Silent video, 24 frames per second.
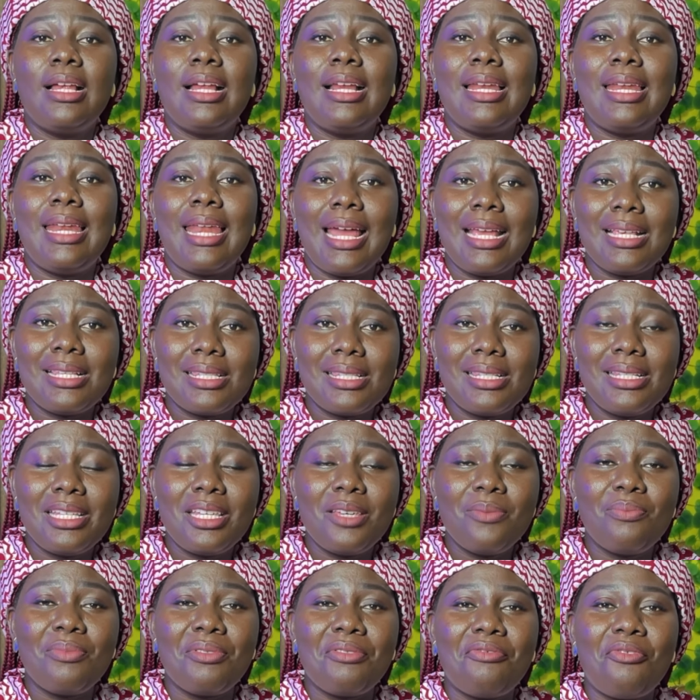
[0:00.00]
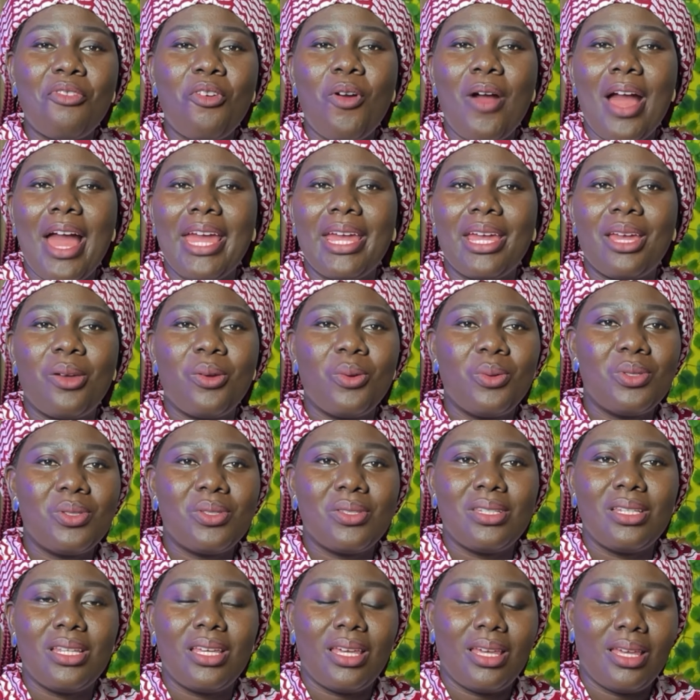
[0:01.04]
Lastly, before I go
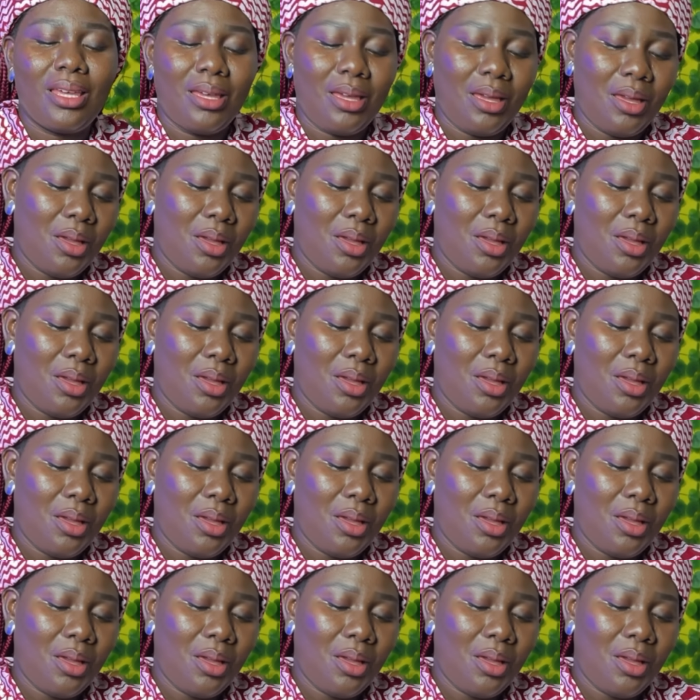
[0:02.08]
today,